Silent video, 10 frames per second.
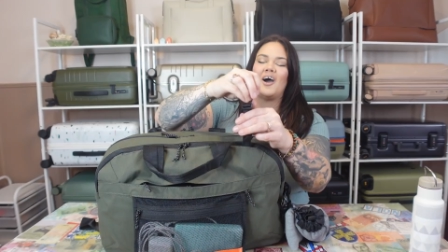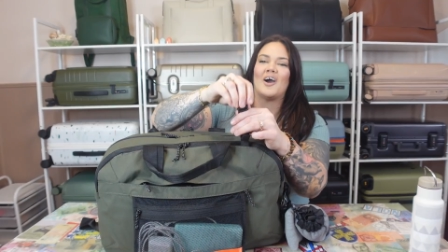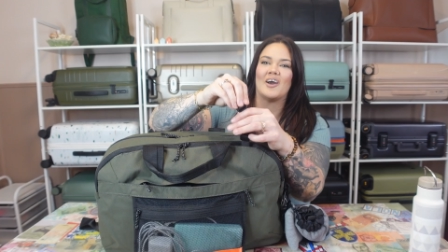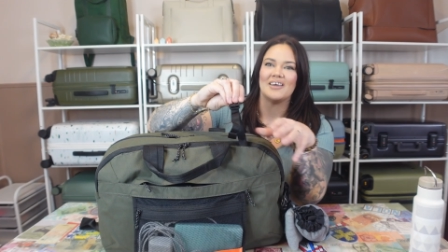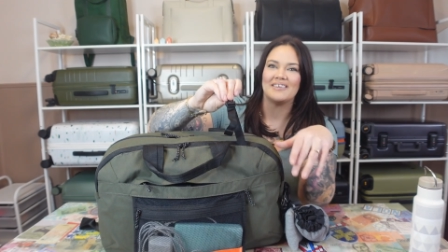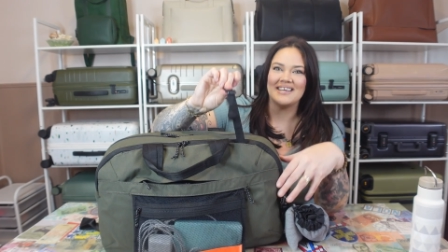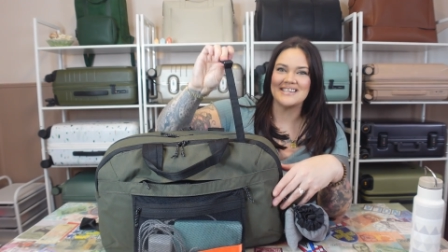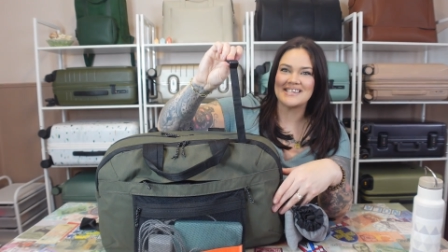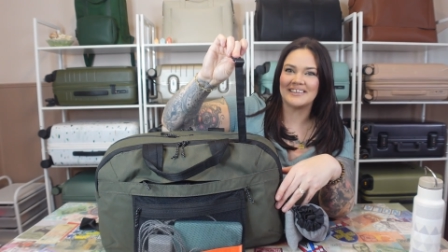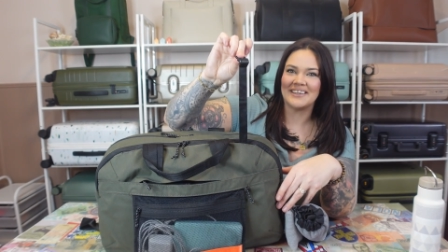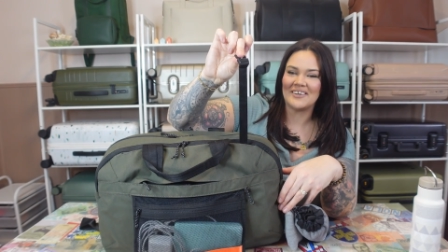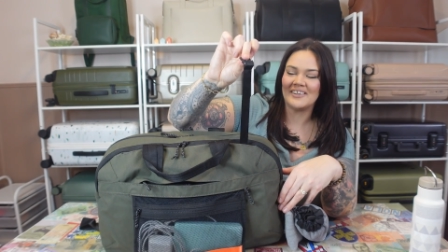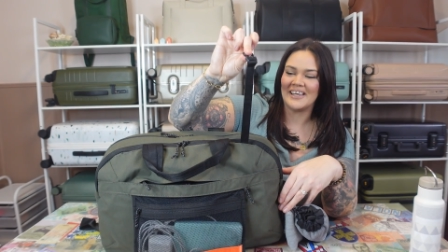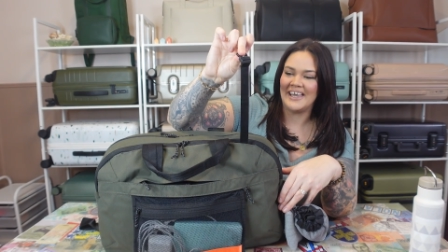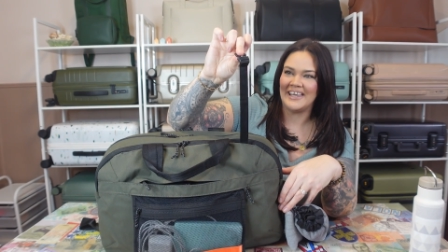are these little
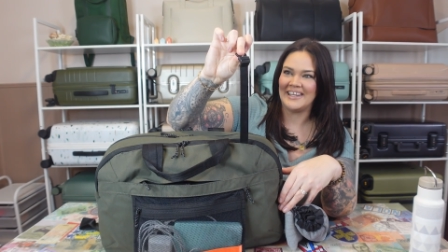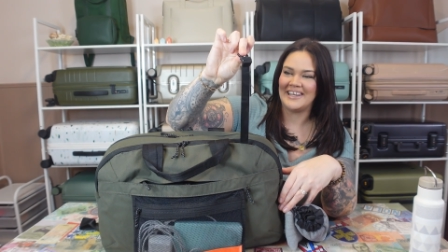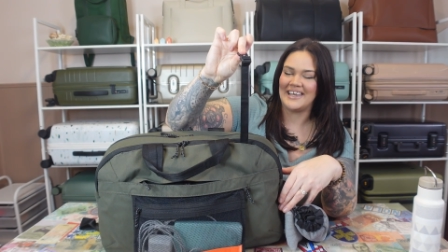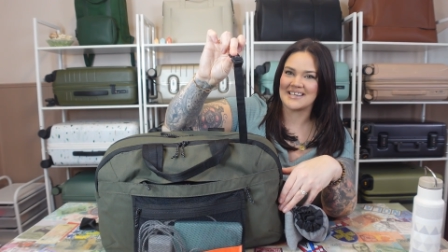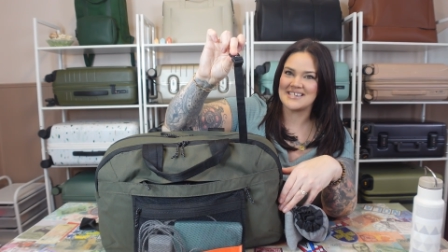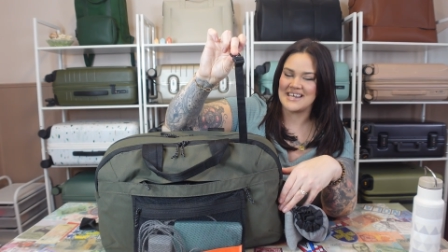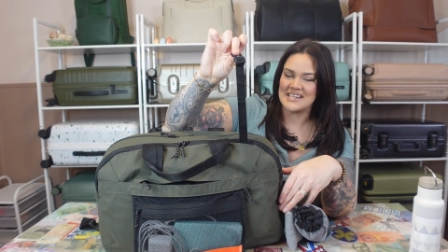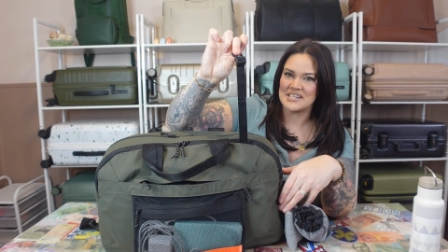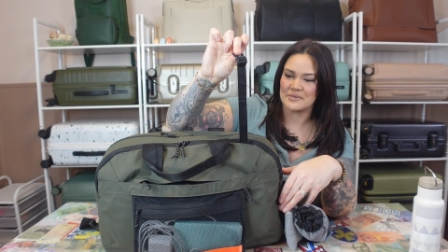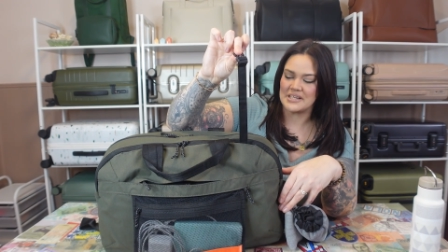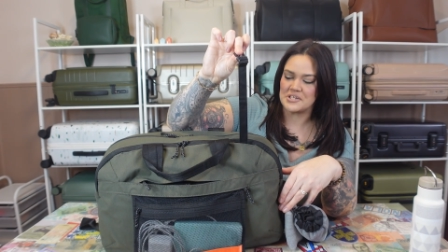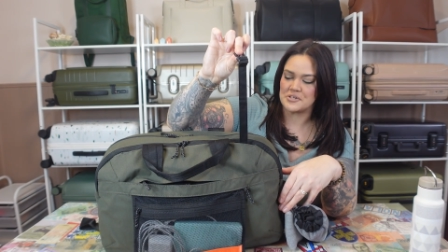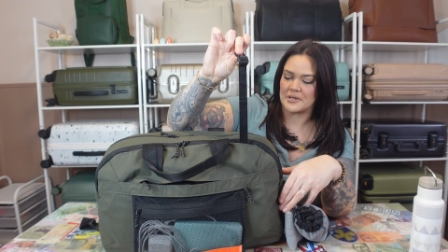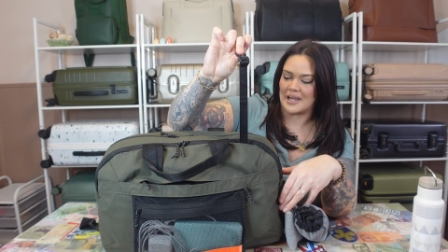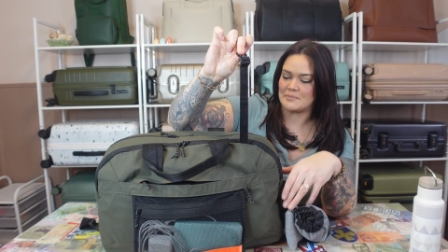hidden accessory
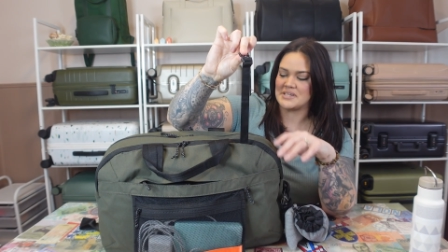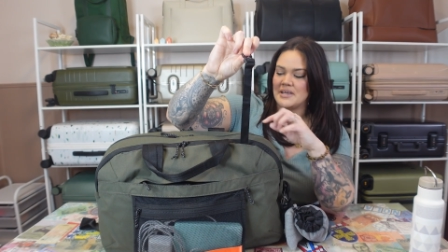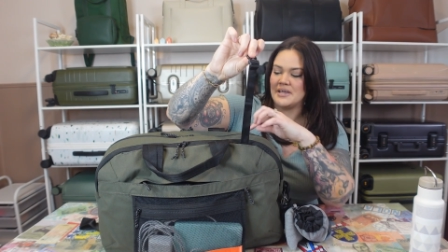straps.